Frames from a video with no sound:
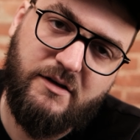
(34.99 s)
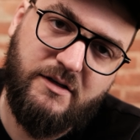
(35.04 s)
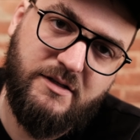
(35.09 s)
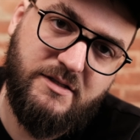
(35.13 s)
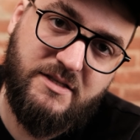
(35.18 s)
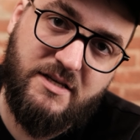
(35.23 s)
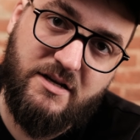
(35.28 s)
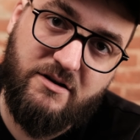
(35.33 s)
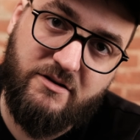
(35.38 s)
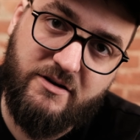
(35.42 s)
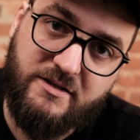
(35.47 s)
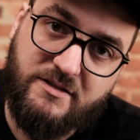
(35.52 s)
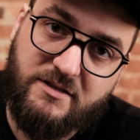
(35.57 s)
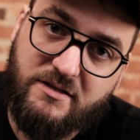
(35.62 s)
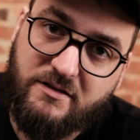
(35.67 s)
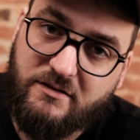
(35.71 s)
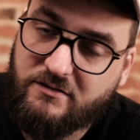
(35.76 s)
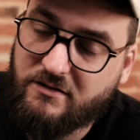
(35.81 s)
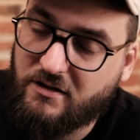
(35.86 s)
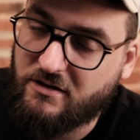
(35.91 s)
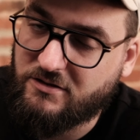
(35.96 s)
Series
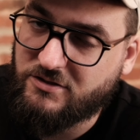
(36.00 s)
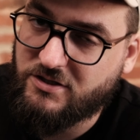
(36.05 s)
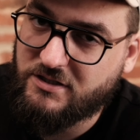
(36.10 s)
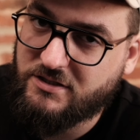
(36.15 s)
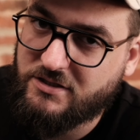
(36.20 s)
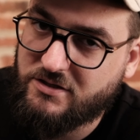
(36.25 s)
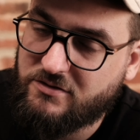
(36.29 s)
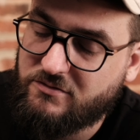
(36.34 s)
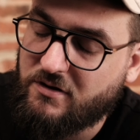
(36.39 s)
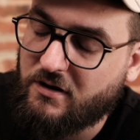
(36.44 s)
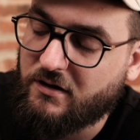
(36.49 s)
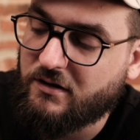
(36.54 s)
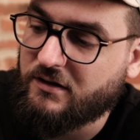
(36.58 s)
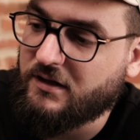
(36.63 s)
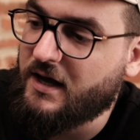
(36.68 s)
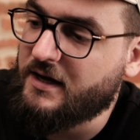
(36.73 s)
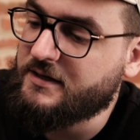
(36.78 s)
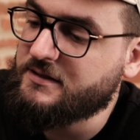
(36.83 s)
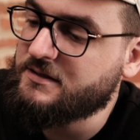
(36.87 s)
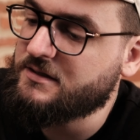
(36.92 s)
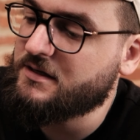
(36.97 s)
launching soon on
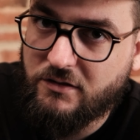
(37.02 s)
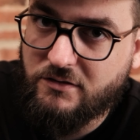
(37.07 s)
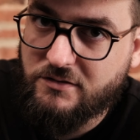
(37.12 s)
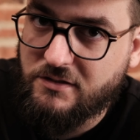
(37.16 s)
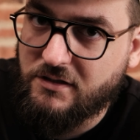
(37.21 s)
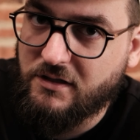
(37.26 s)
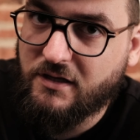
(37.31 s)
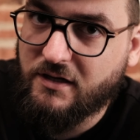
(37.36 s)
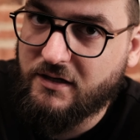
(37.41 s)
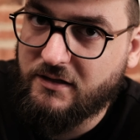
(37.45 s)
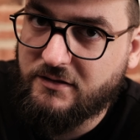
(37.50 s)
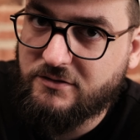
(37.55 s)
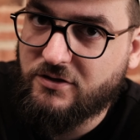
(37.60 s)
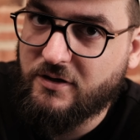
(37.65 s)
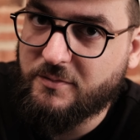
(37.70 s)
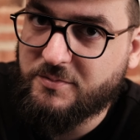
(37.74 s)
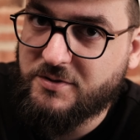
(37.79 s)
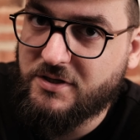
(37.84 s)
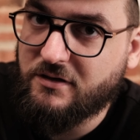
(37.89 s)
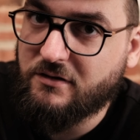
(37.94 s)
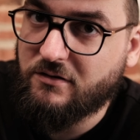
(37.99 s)
Glass. Use the link in the
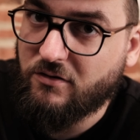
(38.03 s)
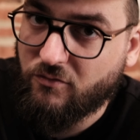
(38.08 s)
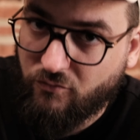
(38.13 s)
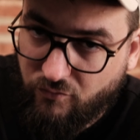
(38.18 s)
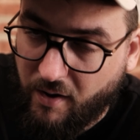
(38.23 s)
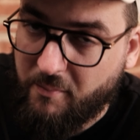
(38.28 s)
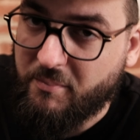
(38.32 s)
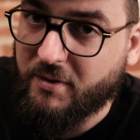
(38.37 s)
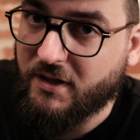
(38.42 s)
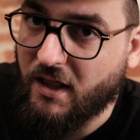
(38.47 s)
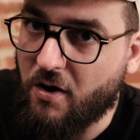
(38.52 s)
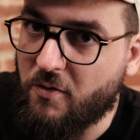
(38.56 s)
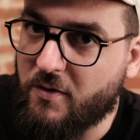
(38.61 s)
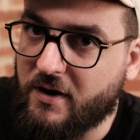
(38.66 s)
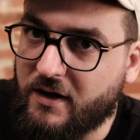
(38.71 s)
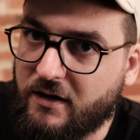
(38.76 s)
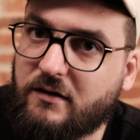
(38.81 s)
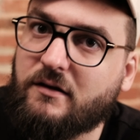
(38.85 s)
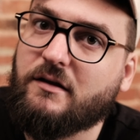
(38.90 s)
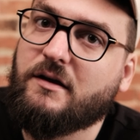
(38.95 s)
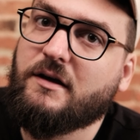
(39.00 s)
description right below
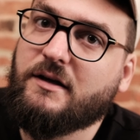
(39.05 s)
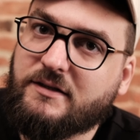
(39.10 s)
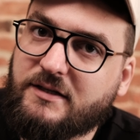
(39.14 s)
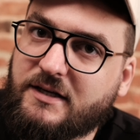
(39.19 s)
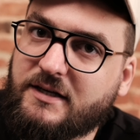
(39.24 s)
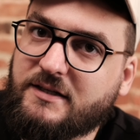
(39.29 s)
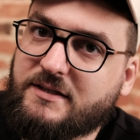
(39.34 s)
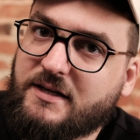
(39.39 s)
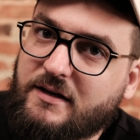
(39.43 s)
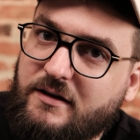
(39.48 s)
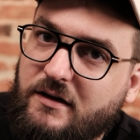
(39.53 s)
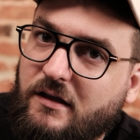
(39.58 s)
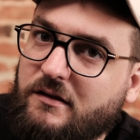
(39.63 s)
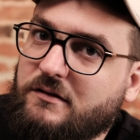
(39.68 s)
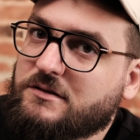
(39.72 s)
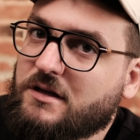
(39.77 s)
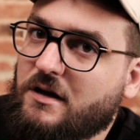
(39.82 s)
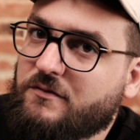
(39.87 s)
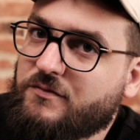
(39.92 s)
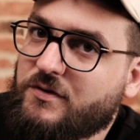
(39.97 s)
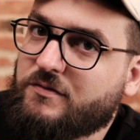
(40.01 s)
it to get
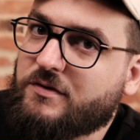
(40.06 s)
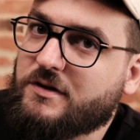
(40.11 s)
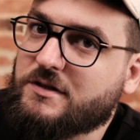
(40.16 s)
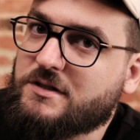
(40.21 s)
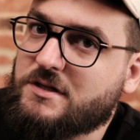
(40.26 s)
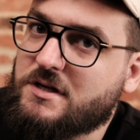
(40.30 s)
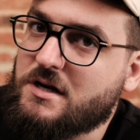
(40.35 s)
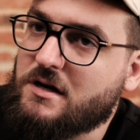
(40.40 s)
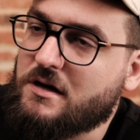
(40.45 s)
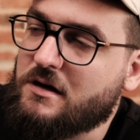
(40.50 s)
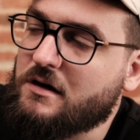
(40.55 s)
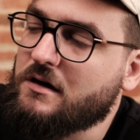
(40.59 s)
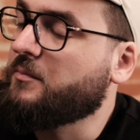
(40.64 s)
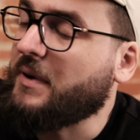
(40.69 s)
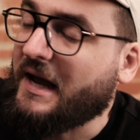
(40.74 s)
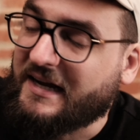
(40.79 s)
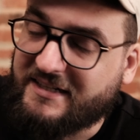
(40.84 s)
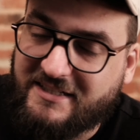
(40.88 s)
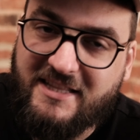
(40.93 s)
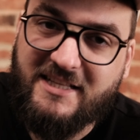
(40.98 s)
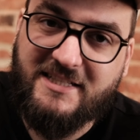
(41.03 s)
$10 off your first year.
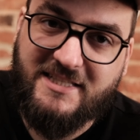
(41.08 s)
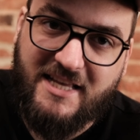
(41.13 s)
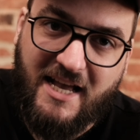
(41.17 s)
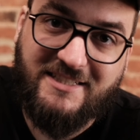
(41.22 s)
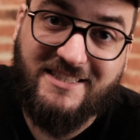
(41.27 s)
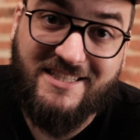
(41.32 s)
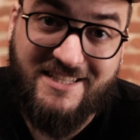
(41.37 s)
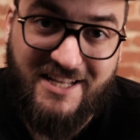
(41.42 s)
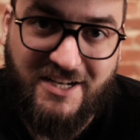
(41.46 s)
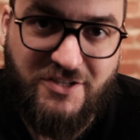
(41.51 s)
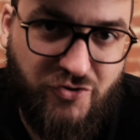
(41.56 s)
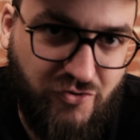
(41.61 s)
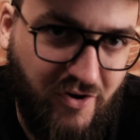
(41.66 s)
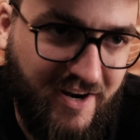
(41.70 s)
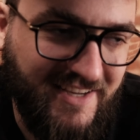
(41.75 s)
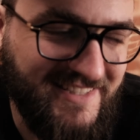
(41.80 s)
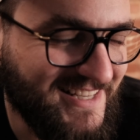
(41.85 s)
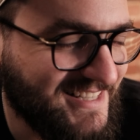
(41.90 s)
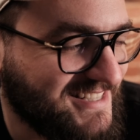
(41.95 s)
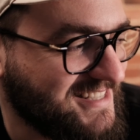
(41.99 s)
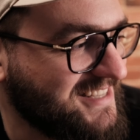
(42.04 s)
Back to this existential
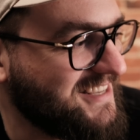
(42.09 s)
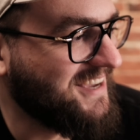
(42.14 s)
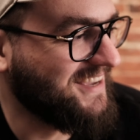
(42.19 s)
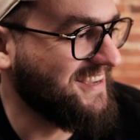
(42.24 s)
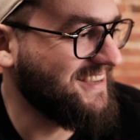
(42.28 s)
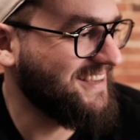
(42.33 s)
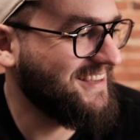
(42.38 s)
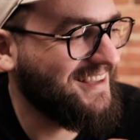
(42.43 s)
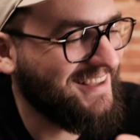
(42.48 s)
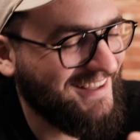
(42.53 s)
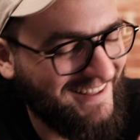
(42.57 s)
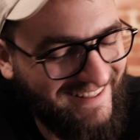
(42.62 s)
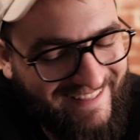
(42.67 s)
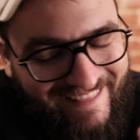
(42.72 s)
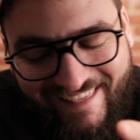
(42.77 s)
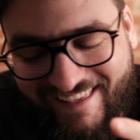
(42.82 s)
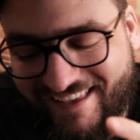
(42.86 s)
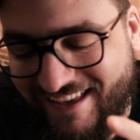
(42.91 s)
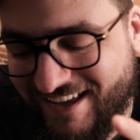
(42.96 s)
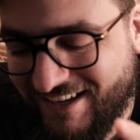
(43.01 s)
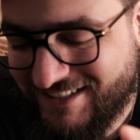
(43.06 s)
crisis.
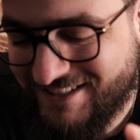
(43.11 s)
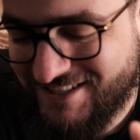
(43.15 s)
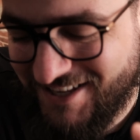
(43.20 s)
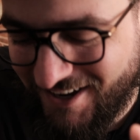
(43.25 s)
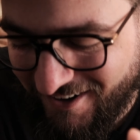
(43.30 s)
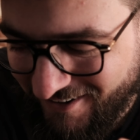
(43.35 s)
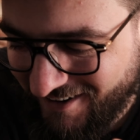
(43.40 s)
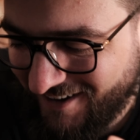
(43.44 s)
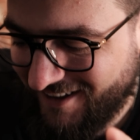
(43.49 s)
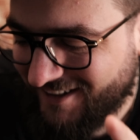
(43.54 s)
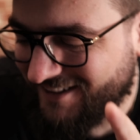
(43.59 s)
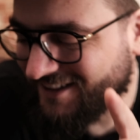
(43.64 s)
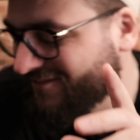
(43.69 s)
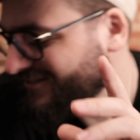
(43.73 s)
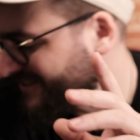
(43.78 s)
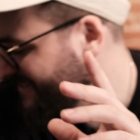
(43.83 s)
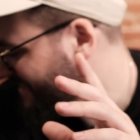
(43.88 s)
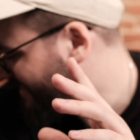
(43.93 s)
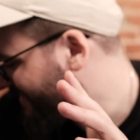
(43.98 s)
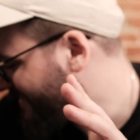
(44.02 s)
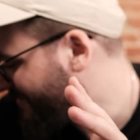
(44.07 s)
So let me
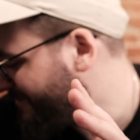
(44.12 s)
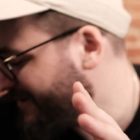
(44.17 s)
start at the